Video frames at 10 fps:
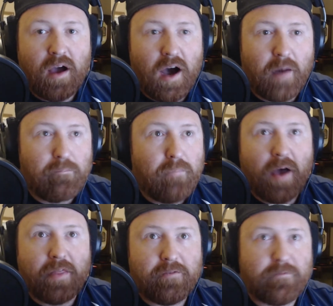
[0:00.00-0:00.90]
a
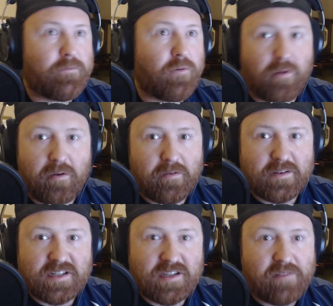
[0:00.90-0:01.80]
month for
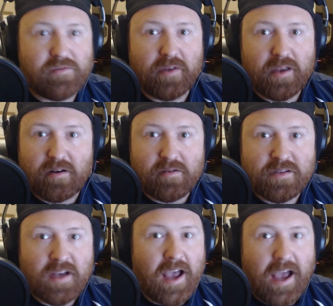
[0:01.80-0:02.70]
several years